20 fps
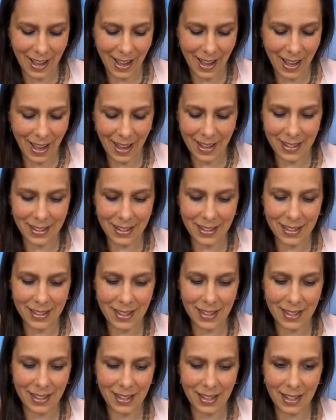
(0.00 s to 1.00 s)
And
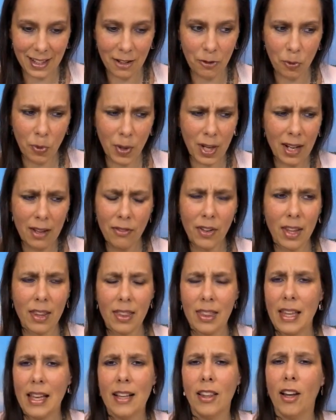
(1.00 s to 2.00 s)
whatever
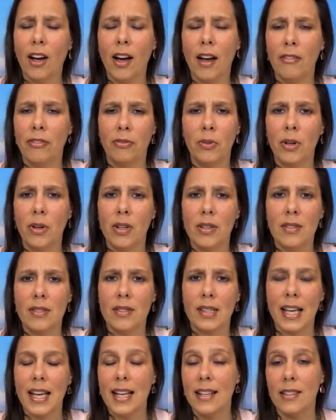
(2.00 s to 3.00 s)
their life
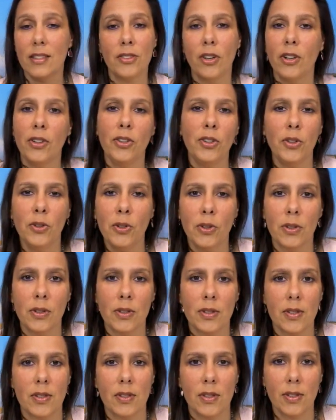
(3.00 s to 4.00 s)
was, it's not
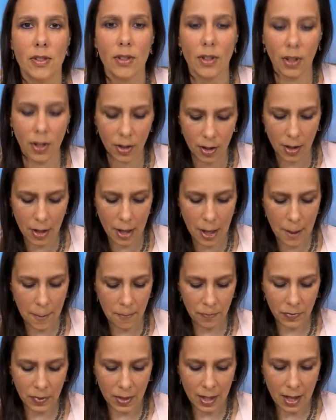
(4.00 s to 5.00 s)
yours. So
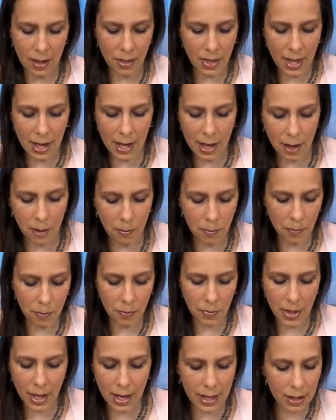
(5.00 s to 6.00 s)
their
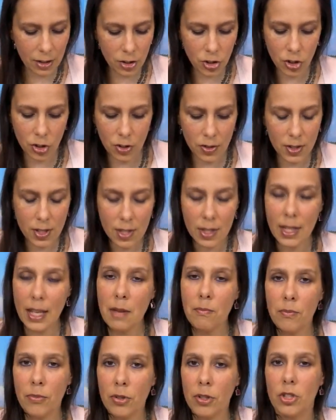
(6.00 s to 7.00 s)
issues and
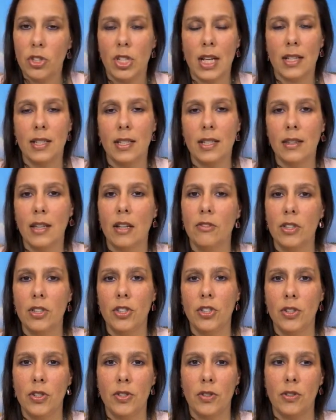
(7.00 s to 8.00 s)
them projecting their
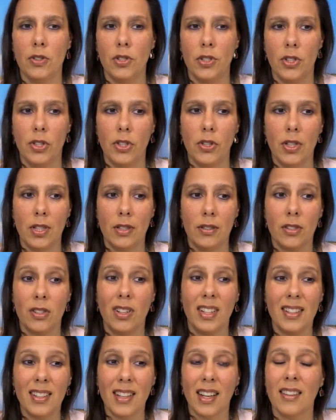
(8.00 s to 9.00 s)
issues onto you has
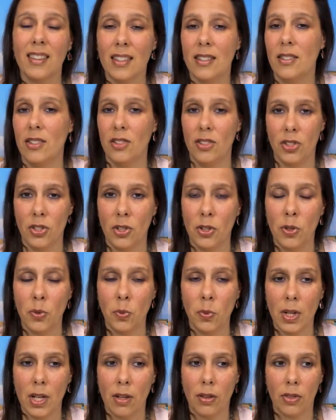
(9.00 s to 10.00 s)
got nothing to do
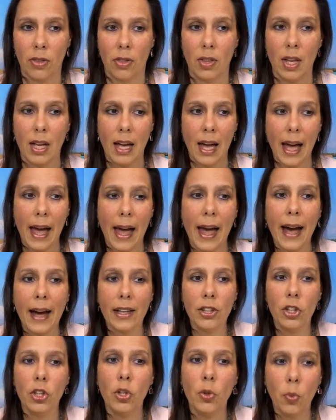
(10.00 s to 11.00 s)
with how
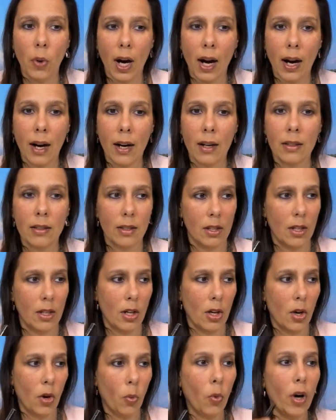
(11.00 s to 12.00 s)
you are,
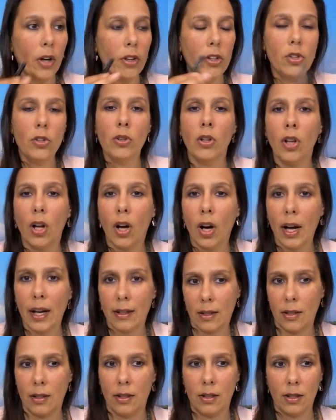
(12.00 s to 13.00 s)
what you
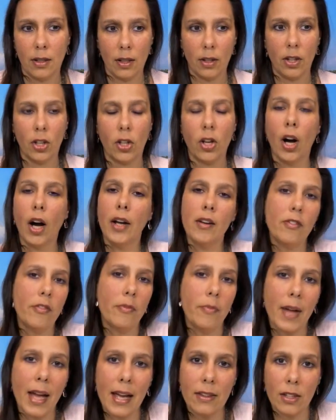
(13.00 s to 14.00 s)
like, the kind of
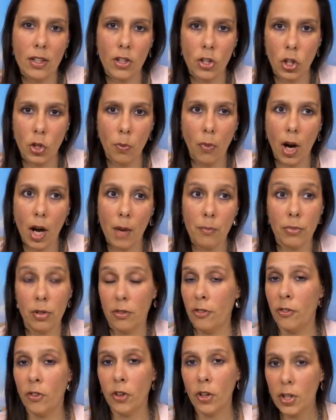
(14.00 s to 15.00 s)
man that you might
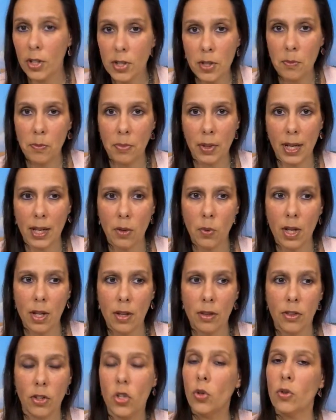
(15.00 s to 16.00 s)
prefer to be
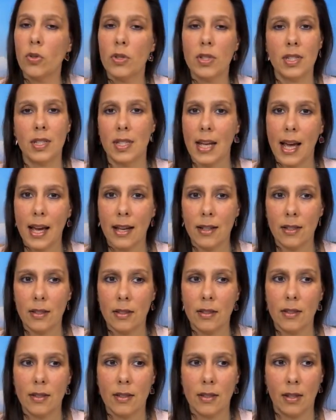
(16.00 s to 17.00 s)
with, your
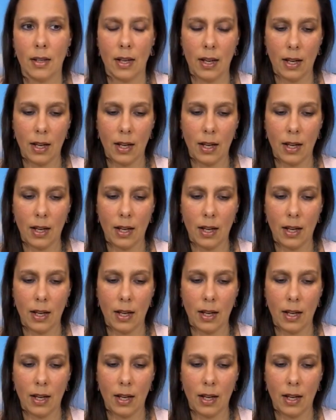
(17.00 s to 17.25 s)
standards.